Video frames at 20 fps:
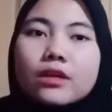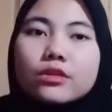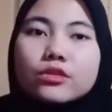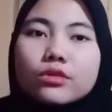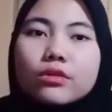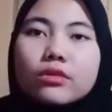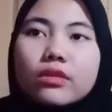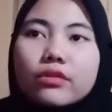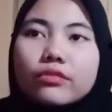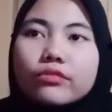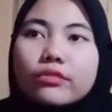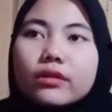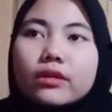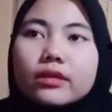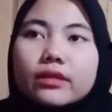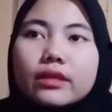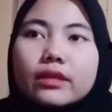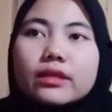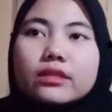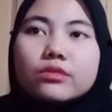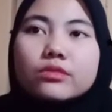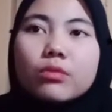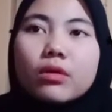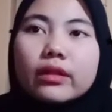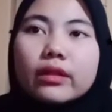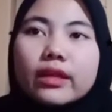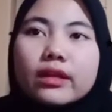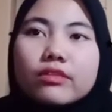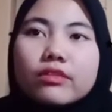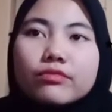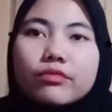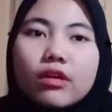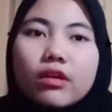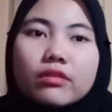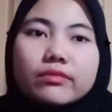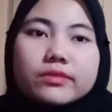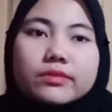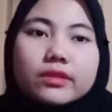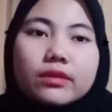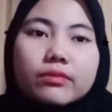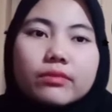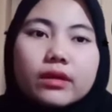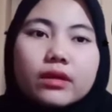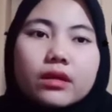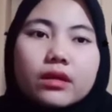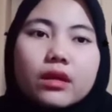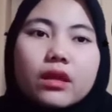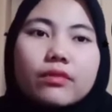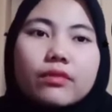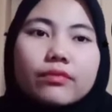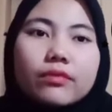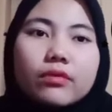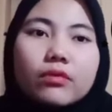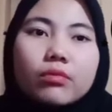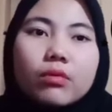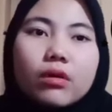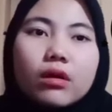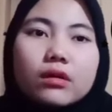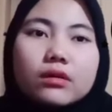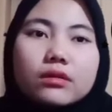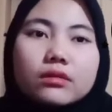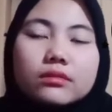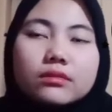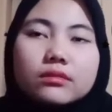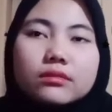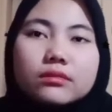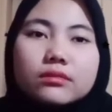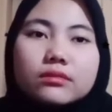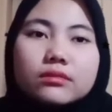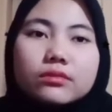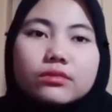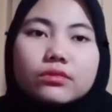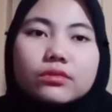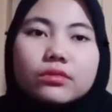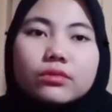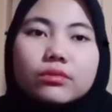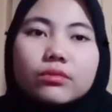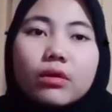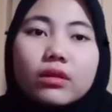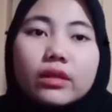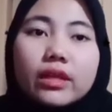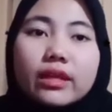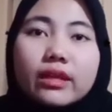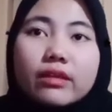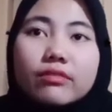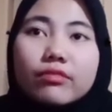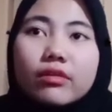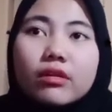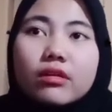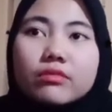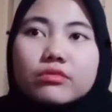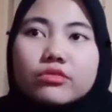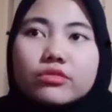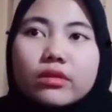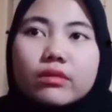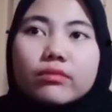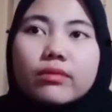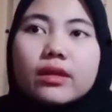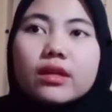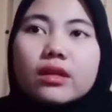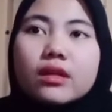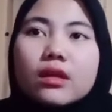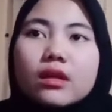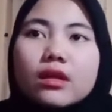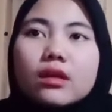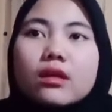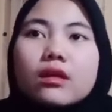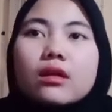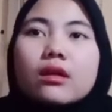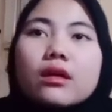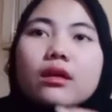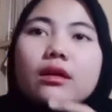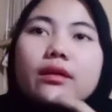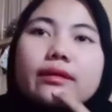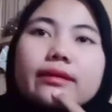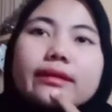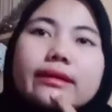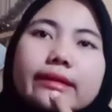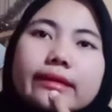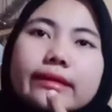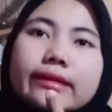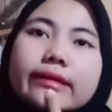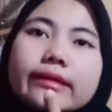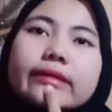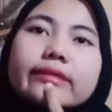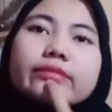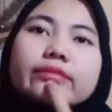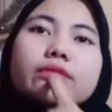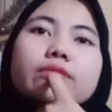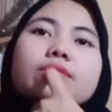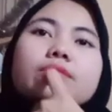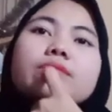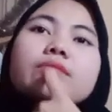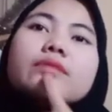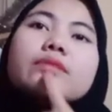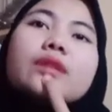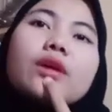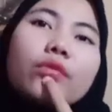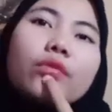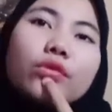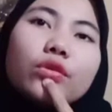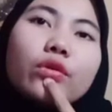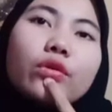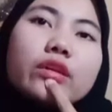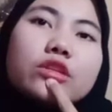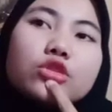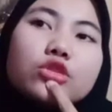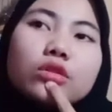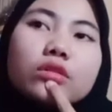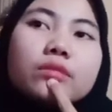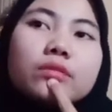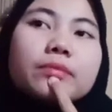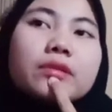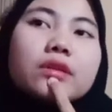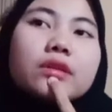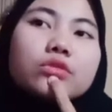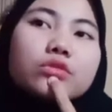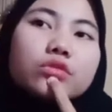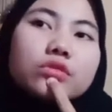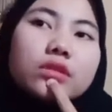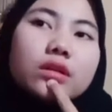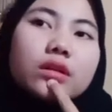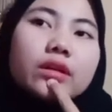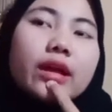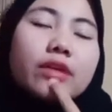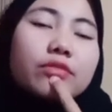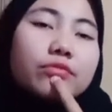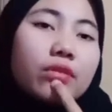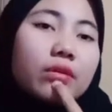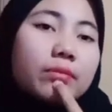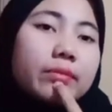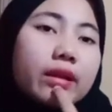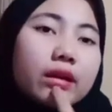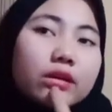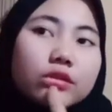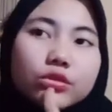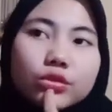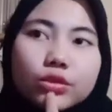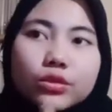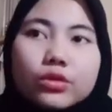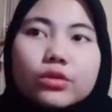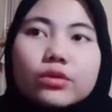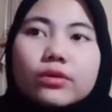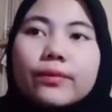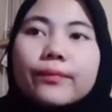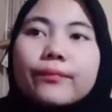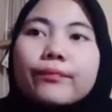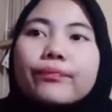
So the third is walking in front of someone. If you want to walking in front of someone, so it should be totally unfamiliar to you.